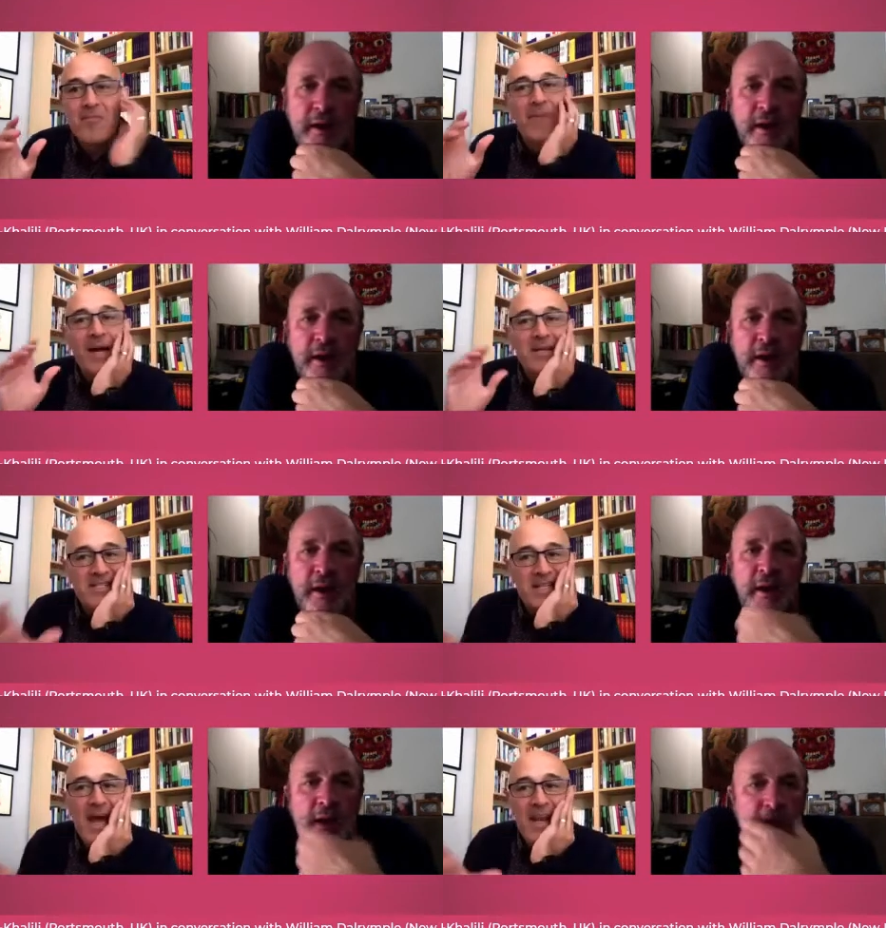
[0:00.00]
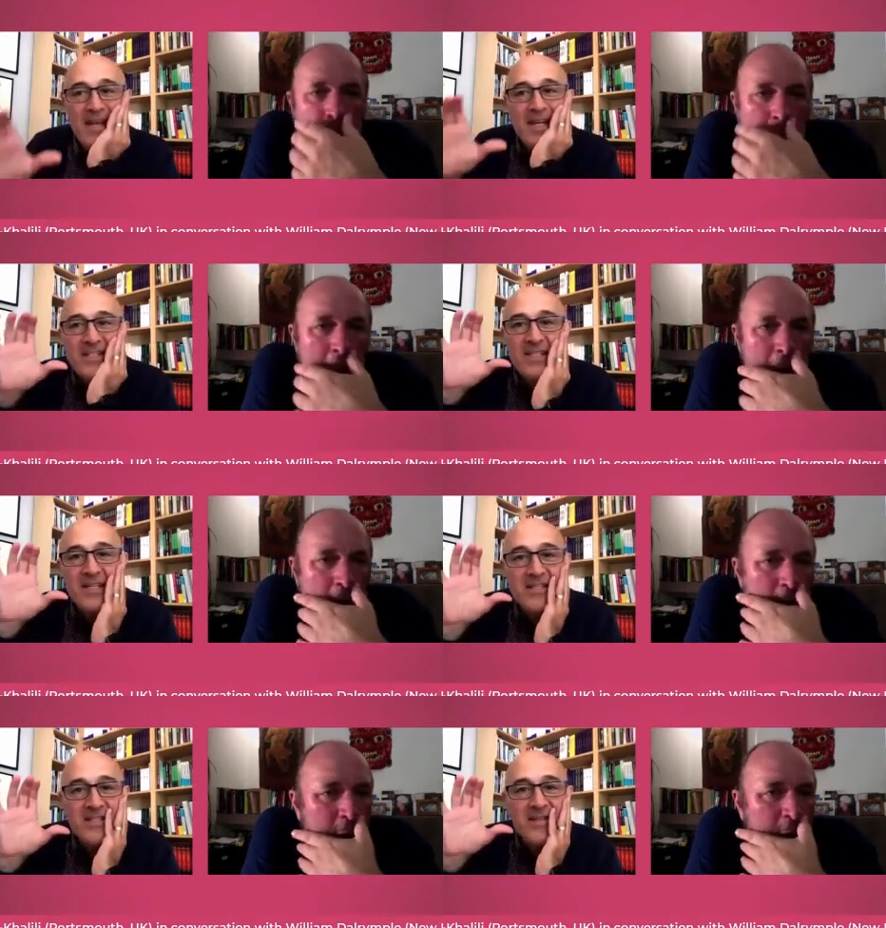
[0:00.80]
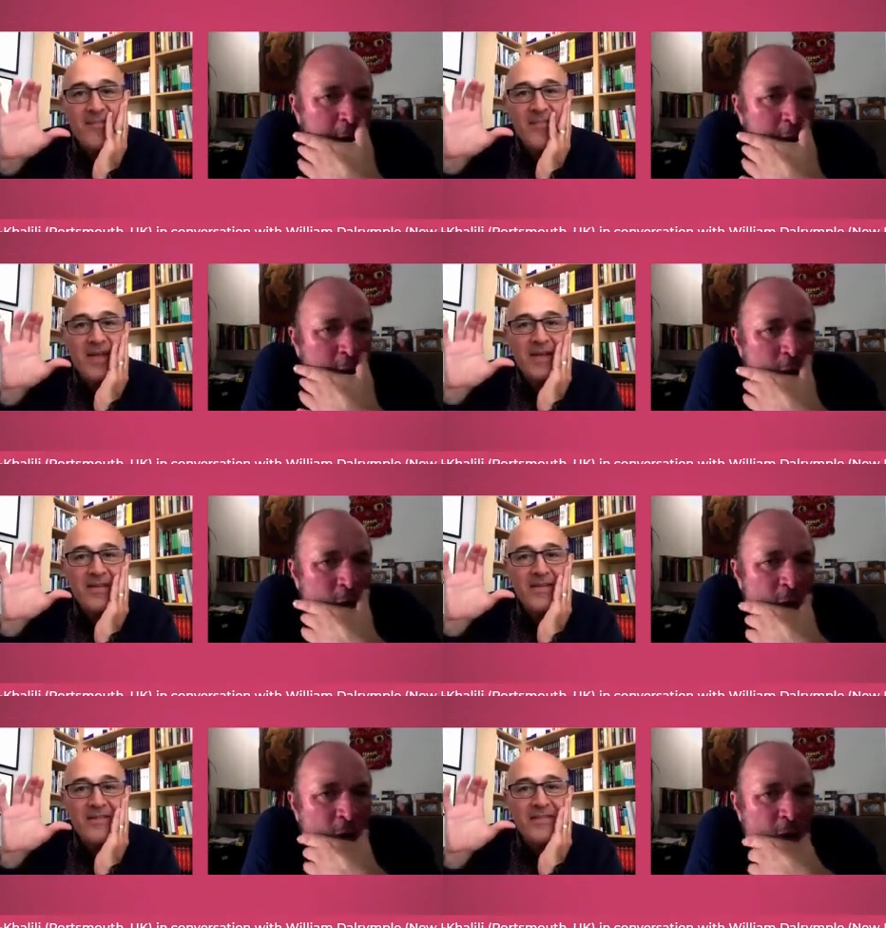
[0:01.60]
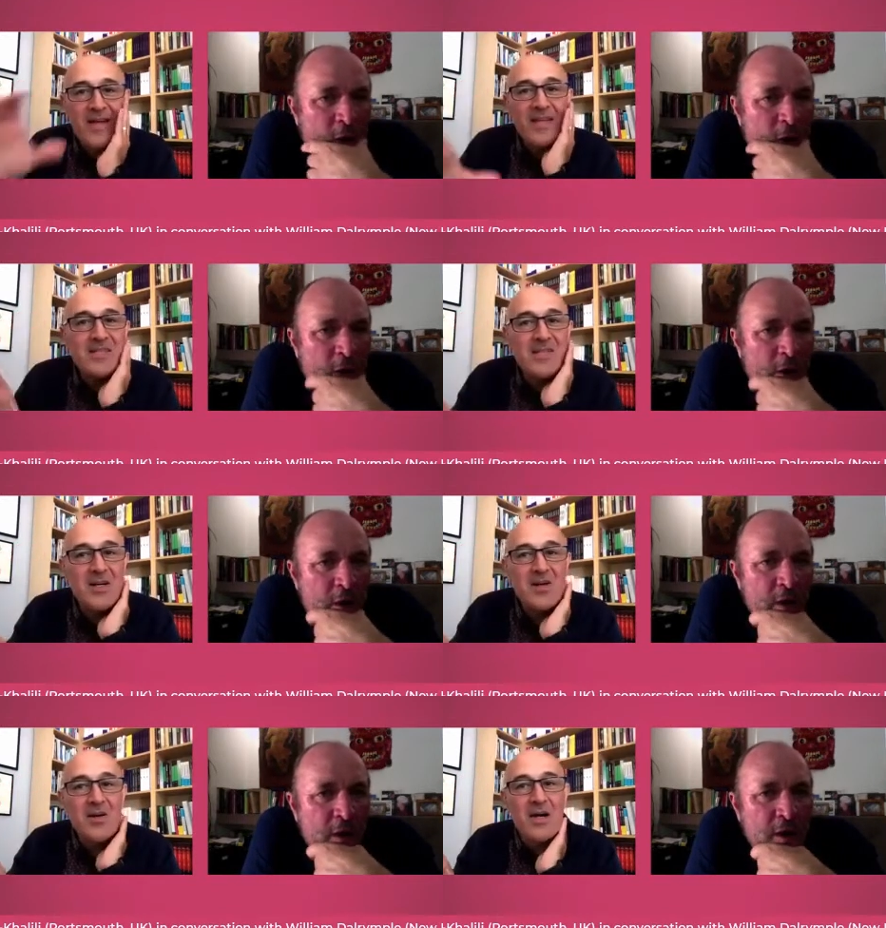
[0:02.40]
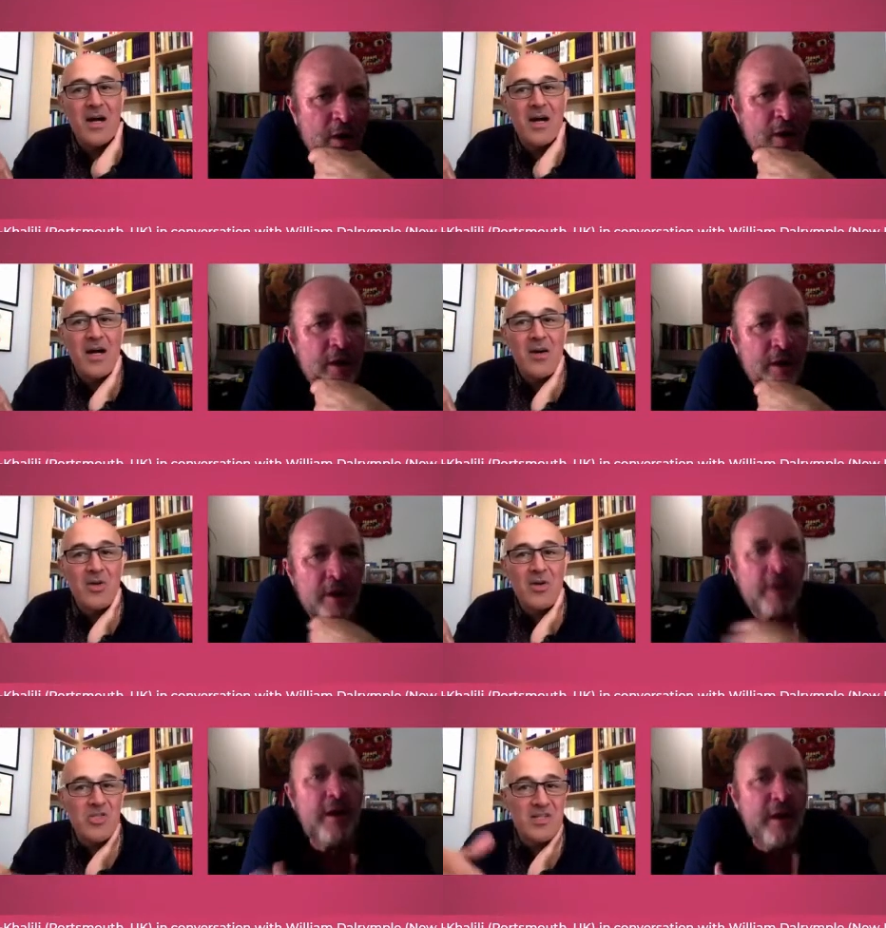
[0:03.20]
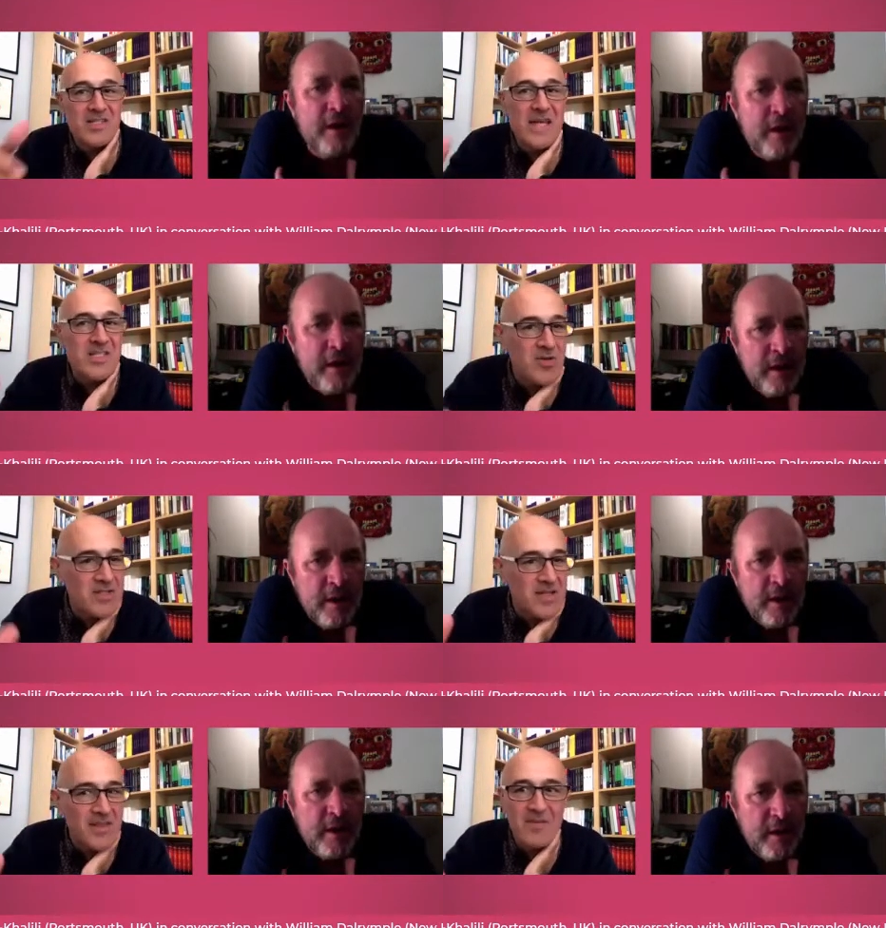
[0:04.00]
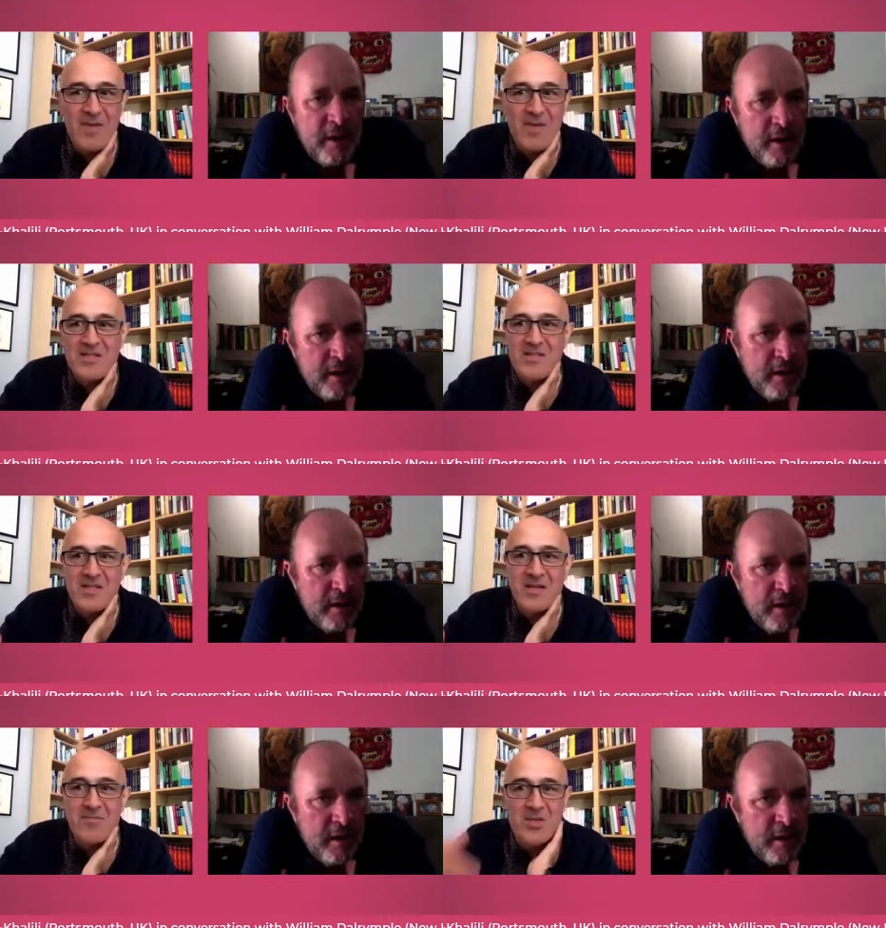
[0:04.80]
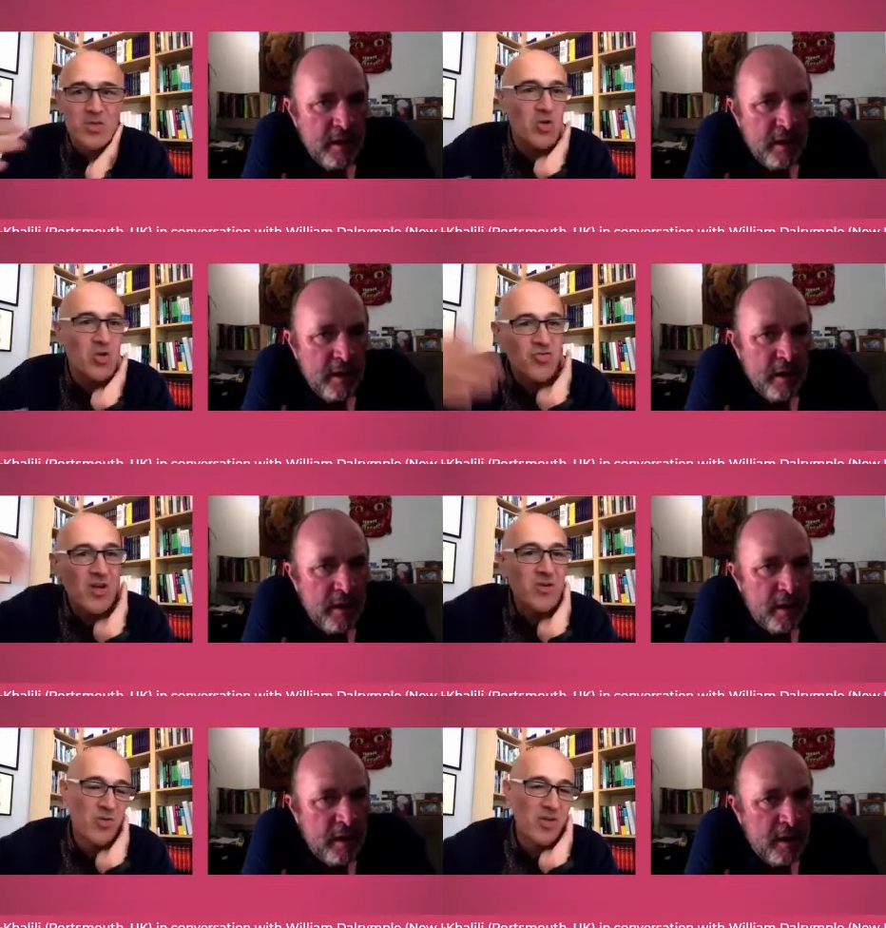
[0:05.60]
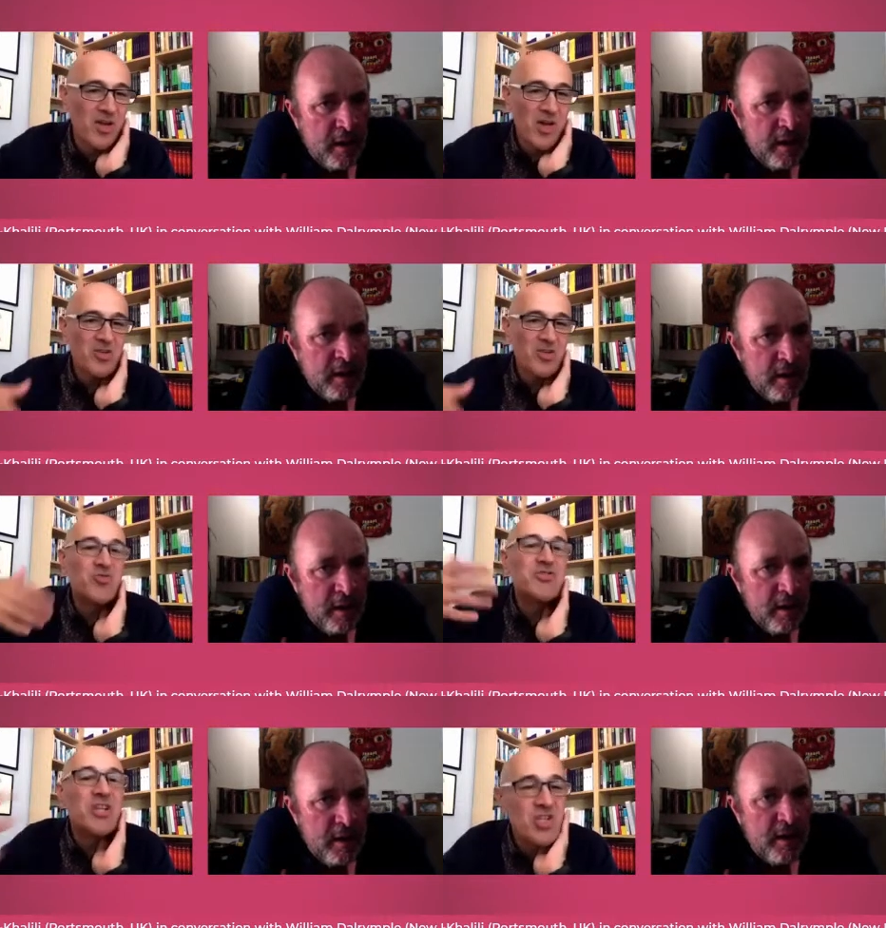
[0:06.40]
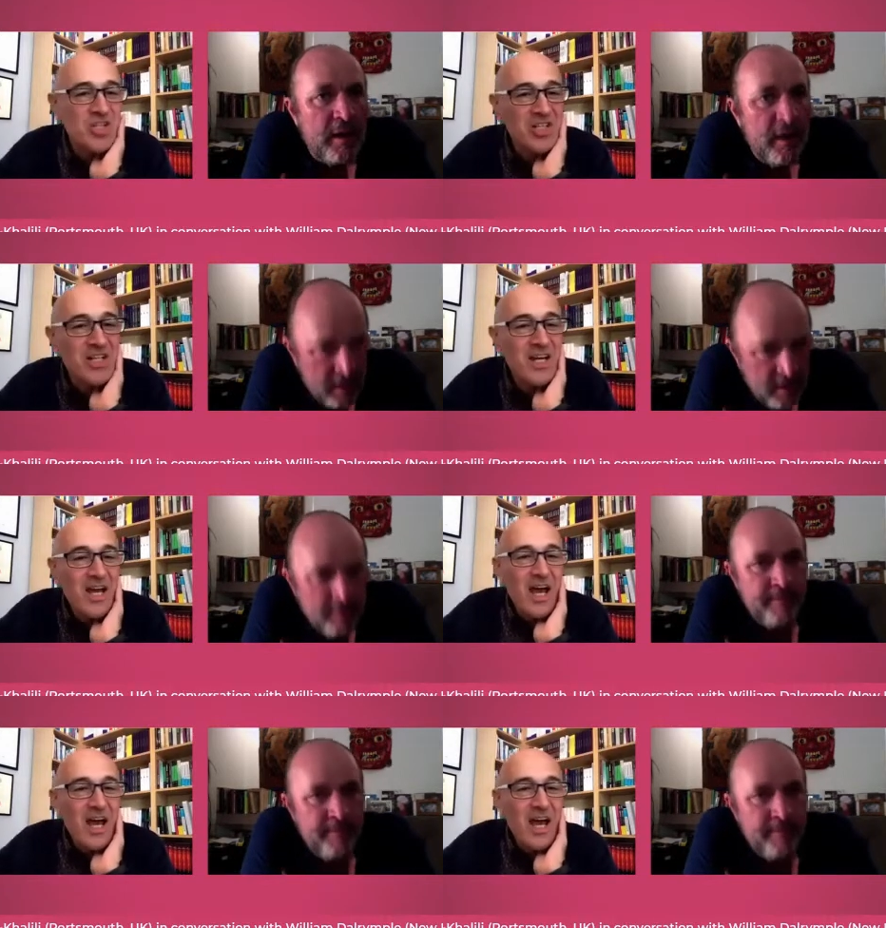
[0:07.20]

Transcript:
Speaker 1: my understanding is that the Siddhanta, uh, which in Sanskrit I think means um, the doctrine or the, the tradition,